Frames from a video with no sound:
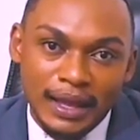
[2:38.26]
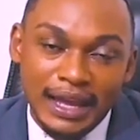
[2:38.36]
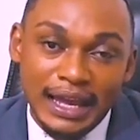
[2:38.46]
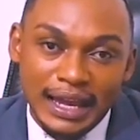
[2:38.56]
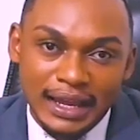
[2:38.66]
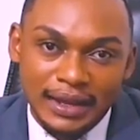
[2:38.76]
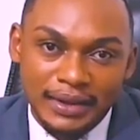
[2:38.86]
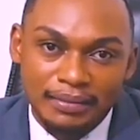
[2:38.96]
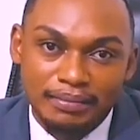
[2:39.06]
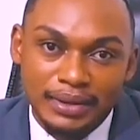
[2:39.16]
A,
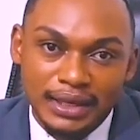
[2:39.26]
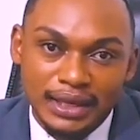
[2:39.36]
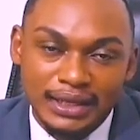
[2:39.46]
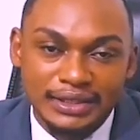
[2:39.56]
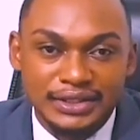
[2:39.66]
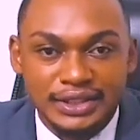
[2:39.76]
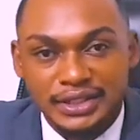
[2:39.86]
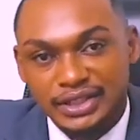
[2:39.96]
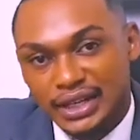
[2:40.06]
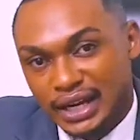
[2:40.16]
B,
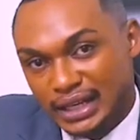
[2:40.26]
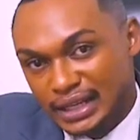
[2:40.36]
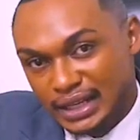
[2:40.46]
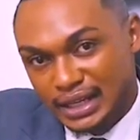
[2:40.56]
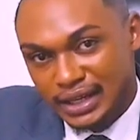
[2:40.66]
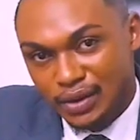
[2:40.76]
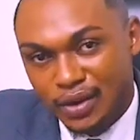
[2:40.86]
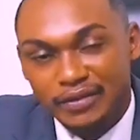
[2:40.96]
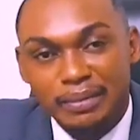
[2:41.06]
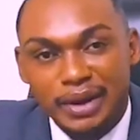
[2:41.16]
C, D, and E
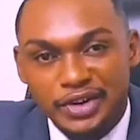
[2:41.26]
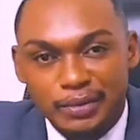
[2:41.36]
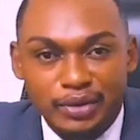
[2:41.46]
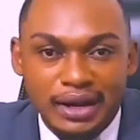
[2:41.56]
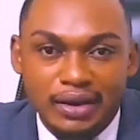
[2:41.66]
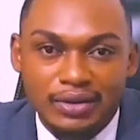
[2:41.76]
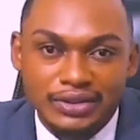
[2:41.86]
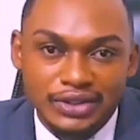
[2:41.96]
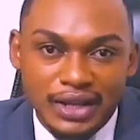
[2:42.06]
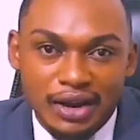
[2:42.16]
of the Matrimonial
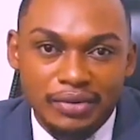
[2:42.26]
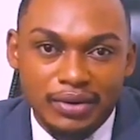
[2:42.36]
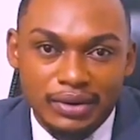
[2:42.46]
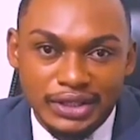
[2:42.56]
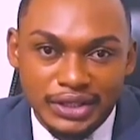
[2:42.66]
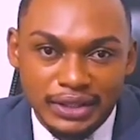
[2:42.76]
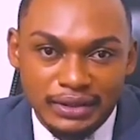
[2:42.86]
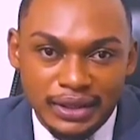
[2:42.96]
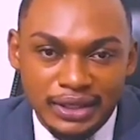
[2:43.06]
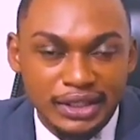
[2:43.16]
Causes Act
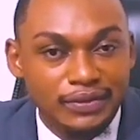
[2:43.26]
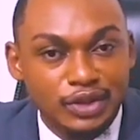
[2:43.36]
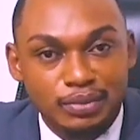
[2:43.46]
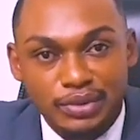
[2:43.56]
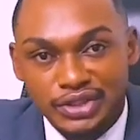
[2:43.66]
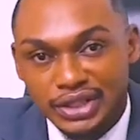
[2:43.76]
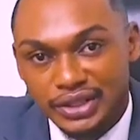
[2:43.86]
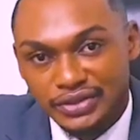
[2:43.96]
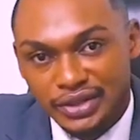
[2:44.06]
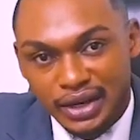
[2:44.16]
regulating divorce
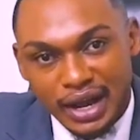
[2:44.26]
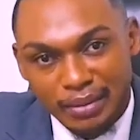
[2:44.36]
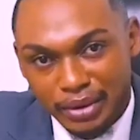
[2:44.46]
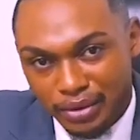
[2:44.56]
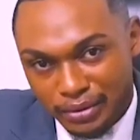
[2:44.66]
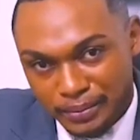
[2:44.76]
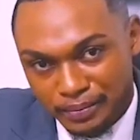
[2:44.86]
proceedings in Cameroon.